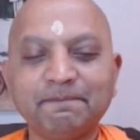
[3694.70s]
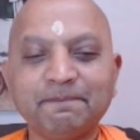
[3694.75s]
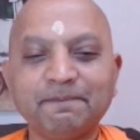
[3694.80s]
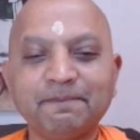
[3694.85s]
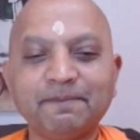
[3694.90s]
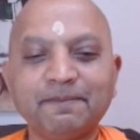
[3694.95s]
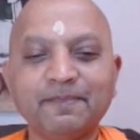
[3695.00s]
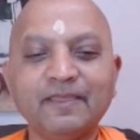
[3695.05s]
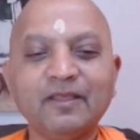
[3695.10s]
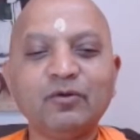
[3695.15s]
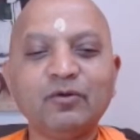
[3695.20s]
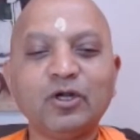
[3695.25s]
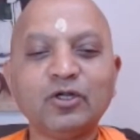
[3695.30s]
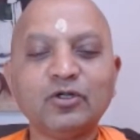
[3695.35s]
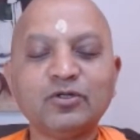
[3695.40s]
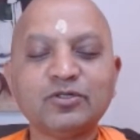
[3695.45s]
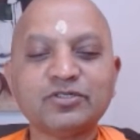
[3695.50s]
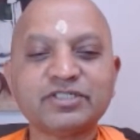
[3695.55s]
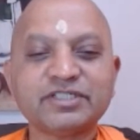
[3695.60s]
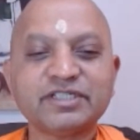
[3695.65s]
They want to
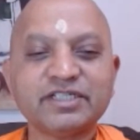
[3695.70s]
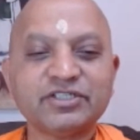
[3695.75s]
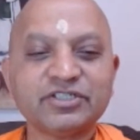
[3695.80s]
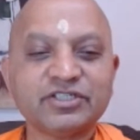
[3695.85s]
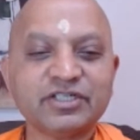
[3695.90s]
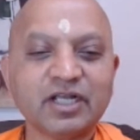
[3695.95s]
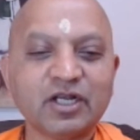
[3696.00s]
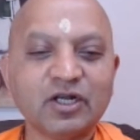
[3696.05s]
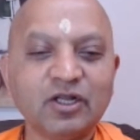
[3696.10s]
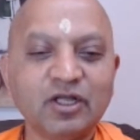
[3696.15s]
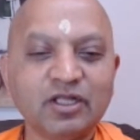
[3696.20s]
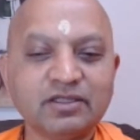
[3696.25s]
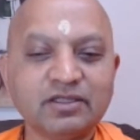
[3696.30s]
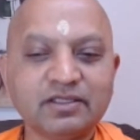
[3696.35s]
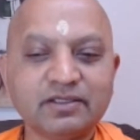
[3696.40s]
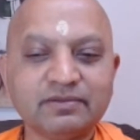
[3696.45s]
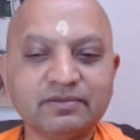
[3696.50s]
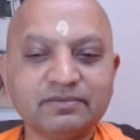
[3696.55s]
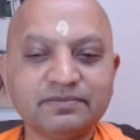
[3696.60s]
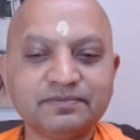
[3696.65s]
stitch a cloth
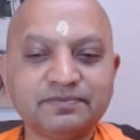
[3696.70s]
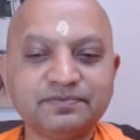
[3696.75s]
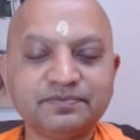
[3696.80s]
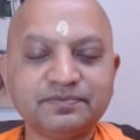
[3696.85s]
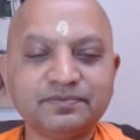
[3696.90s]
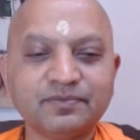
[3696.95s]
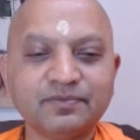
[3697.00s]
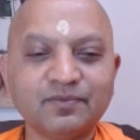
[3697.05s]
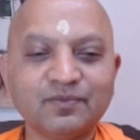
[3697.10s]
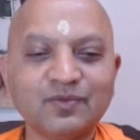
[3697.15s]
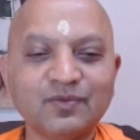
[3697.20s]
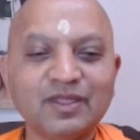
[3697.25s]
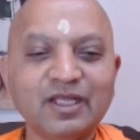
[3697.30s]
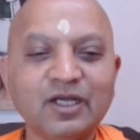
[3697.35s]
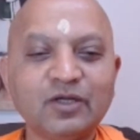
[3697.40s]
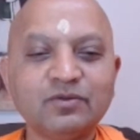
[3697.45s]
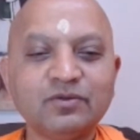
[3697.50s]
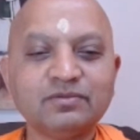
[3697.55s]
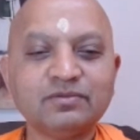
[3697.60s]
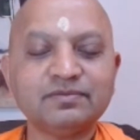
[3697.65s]

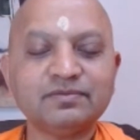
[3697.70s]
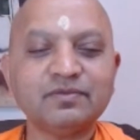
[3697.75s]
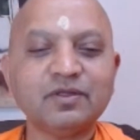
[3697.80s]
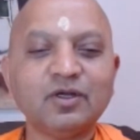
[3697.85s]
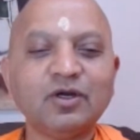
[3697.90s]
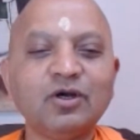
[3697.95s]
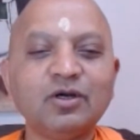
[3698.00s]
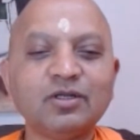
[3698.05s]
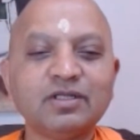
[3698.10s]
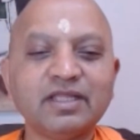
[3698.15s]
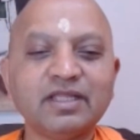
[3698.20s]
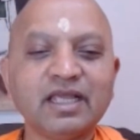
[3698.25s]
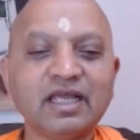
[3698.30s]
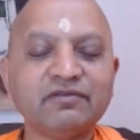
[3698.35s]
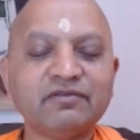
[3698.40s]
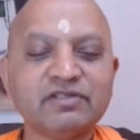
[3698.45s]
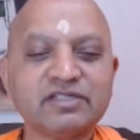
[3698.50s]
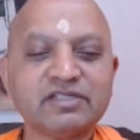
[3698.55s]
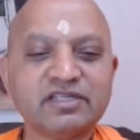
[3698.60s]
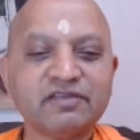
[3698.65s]
now, or they have a
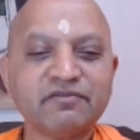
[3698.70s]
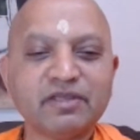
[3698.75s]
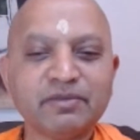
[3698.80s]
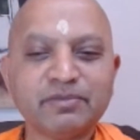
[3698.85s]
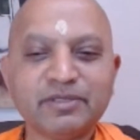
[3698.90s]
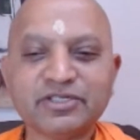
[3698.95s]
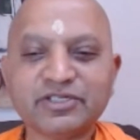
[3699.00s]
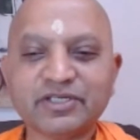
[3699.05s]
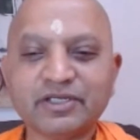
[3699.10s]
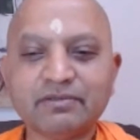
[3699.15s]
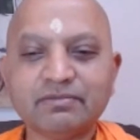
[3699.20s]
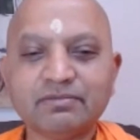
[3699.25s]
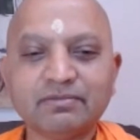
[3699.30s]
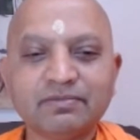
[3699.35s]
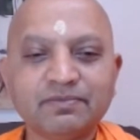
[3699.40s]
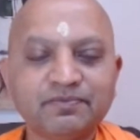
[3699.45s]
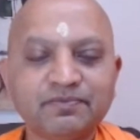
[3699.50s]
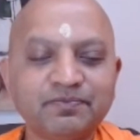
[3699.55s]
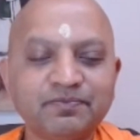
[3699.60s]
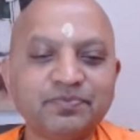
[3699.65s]
sewing machine.
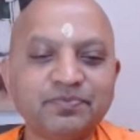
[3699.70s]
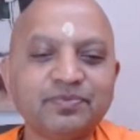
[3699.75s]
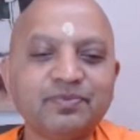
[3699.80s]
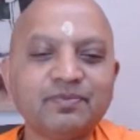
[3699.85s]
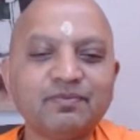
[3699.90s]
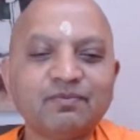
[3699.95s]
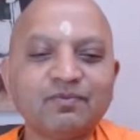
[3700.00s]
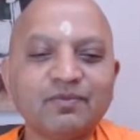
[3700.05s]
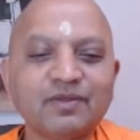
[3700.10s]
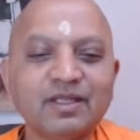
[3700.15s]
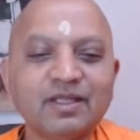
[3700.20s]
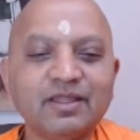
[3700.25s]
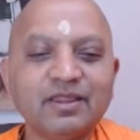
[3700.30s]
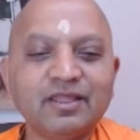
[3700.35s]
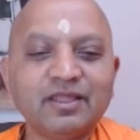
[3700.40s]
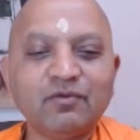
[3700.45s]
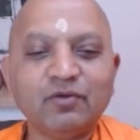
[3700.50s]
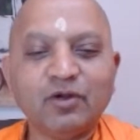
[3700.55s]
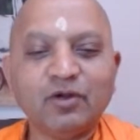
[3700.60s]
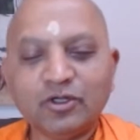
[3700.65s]
They
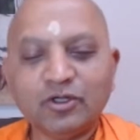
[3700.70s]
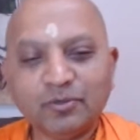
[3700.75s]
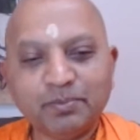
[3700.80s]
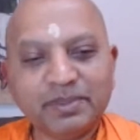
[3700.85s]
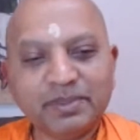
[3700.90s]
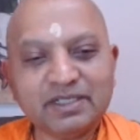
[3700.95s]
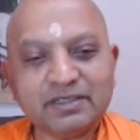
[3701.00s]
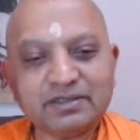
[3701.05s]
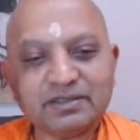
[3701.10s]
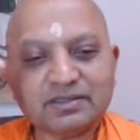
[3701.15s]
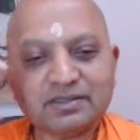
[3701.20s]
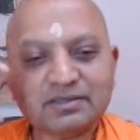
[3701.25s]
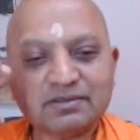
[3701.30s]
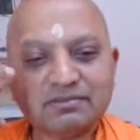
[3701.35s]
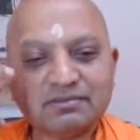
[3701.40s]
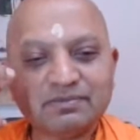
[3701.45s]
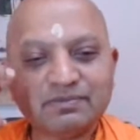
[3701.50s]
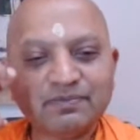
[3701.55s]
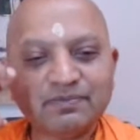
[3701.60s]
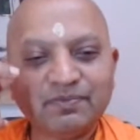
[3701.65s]
want to pierce
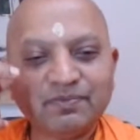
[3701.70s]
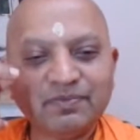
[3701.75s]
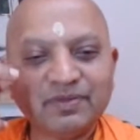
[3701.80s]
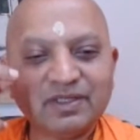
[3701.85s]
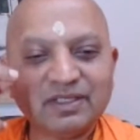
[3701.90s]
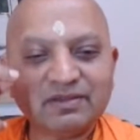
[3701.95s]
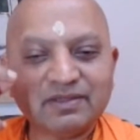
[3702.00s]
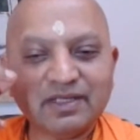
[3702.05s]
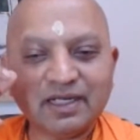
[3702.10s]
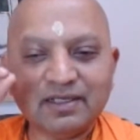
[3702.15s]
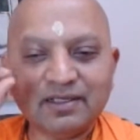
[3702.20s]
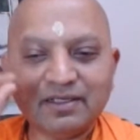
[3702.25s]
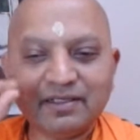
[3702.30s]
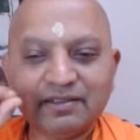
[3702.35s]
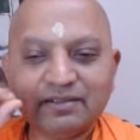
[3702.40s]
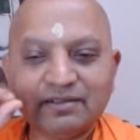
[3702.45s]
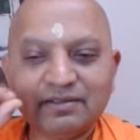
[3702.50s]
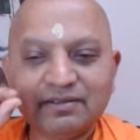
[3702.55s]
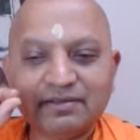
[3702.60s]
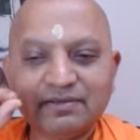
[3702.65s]
the thread,
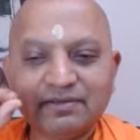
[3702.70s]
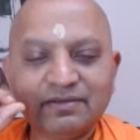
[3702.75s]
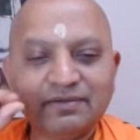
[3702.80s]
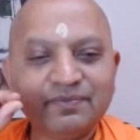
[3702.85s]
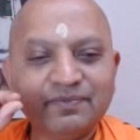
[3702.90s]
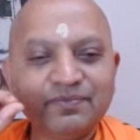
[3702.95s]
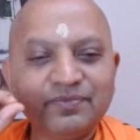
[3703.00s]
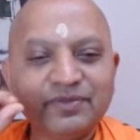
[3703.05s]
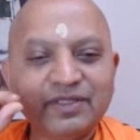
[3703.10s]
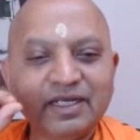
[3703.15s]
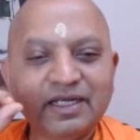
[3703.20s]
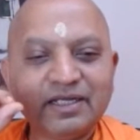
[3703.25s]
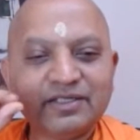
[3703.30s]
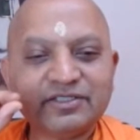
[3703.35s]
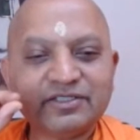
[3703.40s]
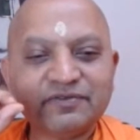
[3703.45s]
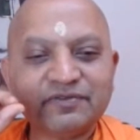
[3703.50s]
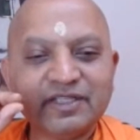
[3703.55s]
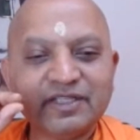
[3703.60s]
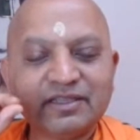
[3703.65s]
thin edge
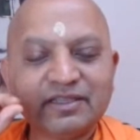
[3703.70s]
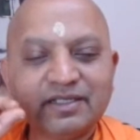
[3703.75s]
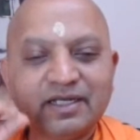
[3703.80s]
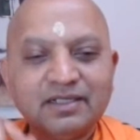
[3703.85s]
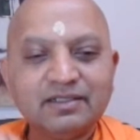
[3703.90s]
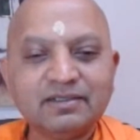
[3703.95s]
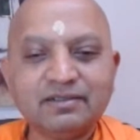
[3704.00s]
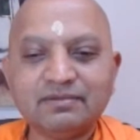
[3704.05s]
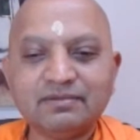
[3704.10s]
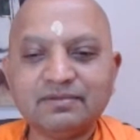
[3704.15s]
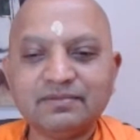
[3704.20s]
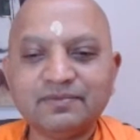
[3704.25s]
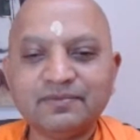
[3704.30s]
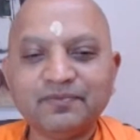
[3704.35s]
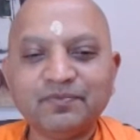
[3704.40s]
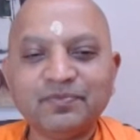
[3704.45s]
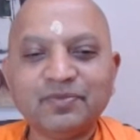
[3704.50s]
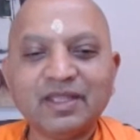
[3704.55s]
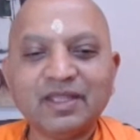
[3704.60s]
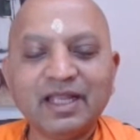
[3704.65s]
of the thread,
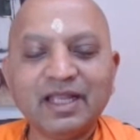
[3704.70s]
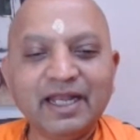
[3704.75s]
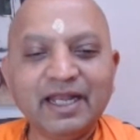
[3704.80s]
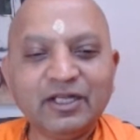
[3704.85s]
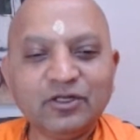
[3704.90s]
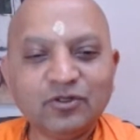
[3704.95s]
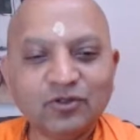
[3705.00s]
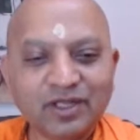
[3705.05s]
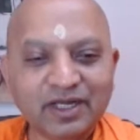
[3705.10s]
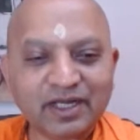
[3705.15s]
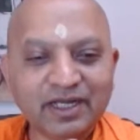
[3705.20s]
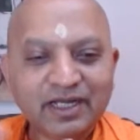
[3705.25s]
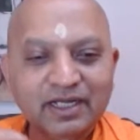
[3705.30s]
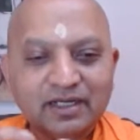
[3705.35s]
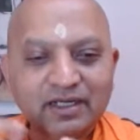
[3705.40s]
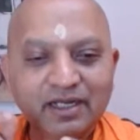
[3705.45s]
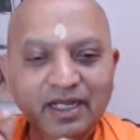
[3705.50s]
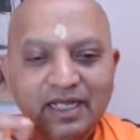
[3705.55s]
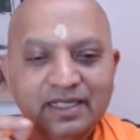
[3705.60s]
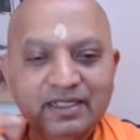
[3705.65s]
into the needle,
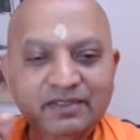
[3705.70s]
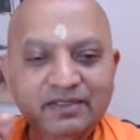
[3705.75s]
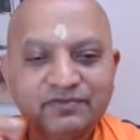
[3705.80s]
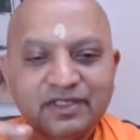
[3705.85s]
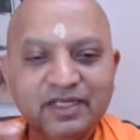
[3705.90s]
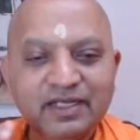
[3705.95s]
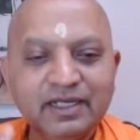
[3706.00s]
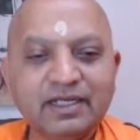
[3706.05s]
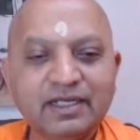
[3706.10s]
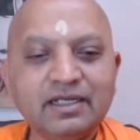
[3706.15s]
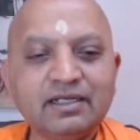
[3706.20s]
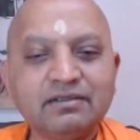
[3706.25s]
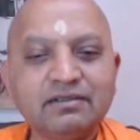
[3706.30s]
eye of the needle.